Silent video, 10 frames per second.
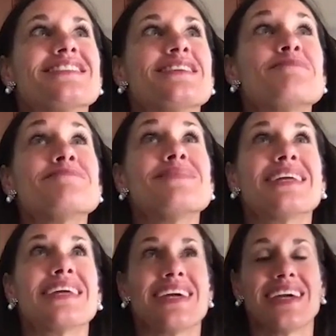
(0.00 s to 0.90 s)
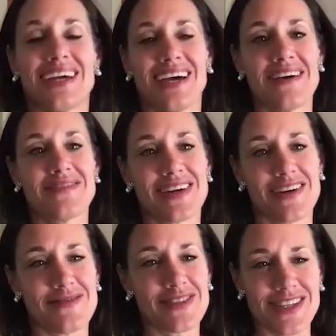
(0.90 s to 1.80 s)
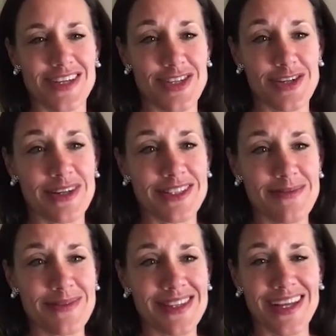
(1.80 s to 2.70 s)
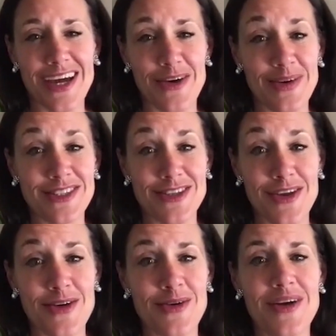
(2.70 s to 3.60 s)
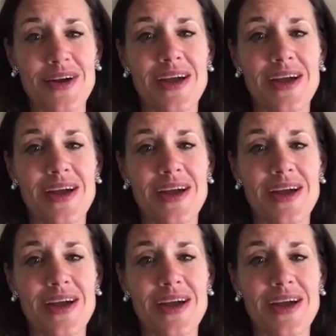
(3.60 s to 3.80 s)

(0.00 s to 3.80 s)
somebody having a conversation about something that I always knew.